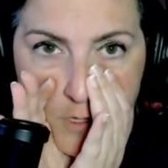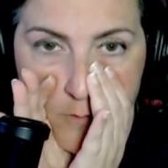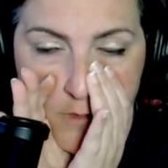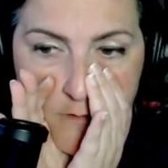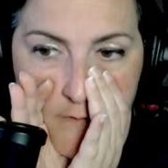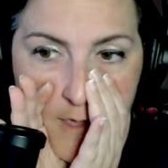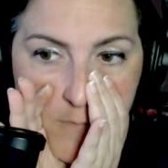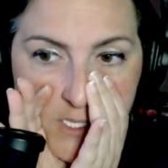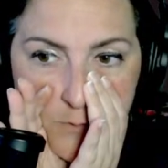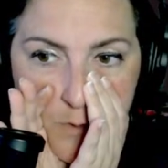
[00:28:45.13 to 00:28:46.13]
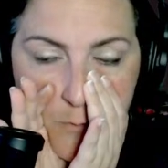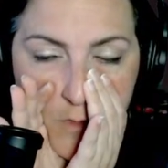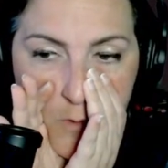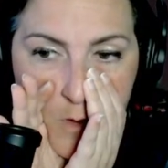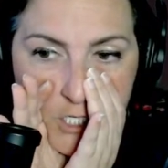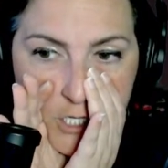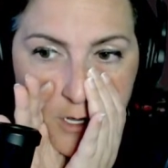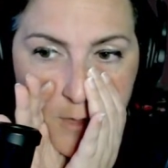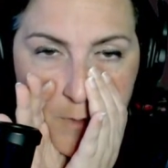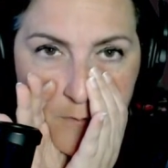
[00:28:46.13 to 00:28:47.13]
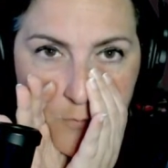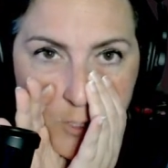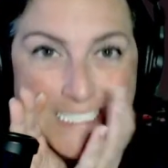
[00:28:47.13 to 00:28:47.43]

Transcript: really famous, people that watch it, I'll get paid for